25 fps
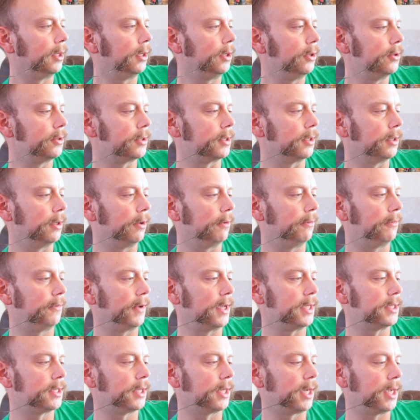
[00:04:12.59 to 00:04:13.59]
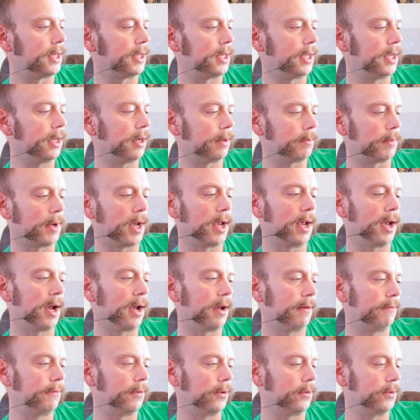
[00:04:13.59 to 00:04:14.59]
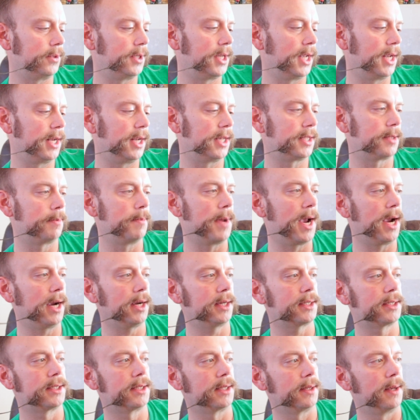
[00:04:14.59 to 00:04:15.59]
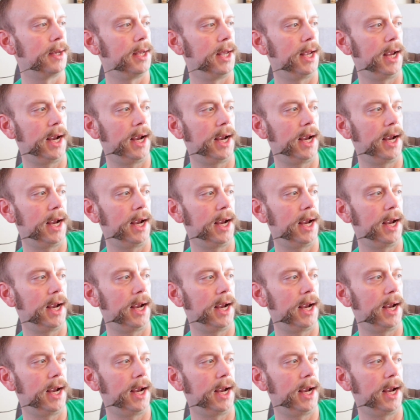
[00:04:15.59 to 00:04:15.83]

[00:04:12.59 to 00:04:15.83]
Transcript: Use a little Face ID on my iPhone XS Max,